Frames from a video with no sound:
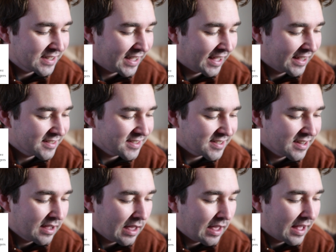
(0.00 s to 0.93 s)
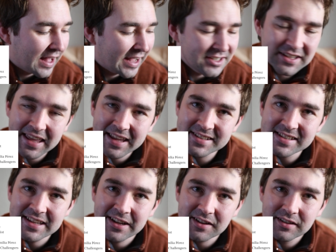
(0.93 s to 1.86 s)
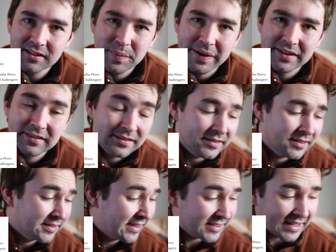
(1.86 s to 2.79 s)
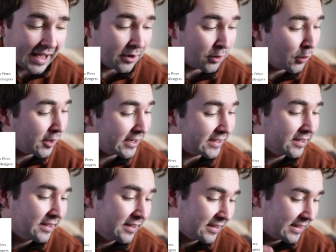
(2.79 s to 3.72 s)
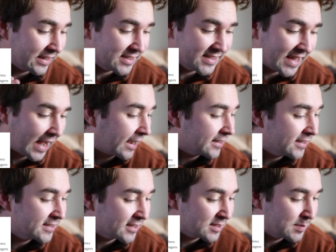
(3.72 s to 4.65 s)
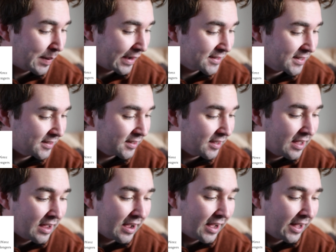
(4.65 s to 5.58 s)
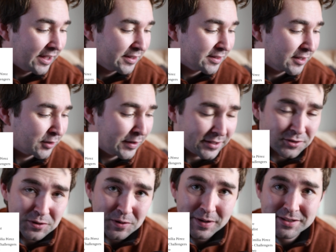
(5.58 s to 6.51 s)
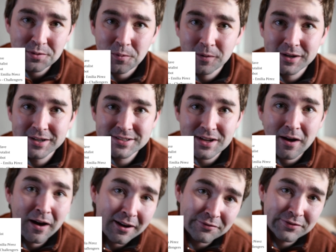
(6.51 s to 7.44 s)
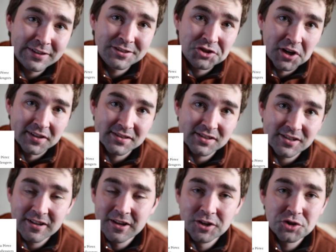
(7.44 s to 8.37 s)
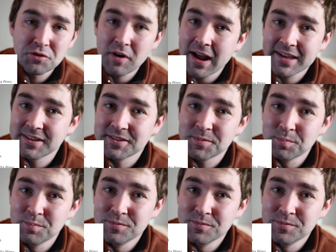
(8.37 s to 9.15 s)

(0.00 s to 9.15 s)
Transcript: it gets, I just can't see it. But this category, exactly as expected. The Critics' Choice Awards often just try and